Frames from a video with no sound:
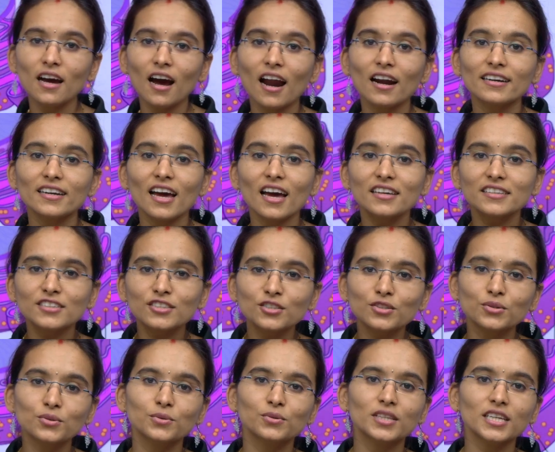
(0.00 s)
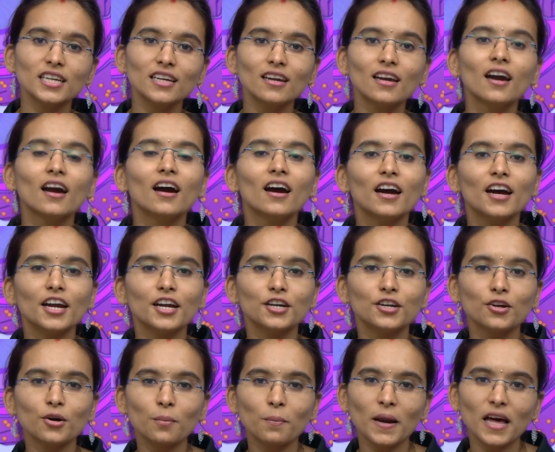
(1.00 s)
attached to the
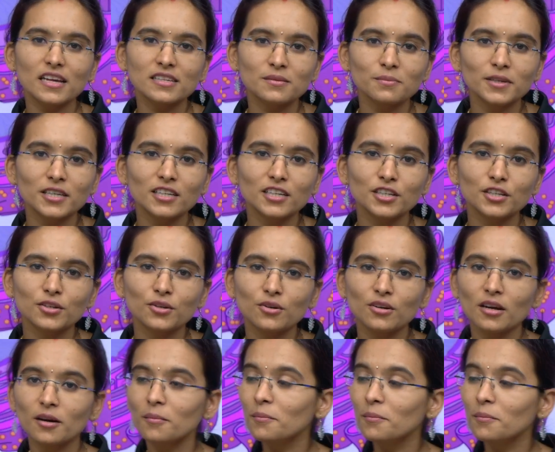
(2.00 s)
endoplasmic reticulum,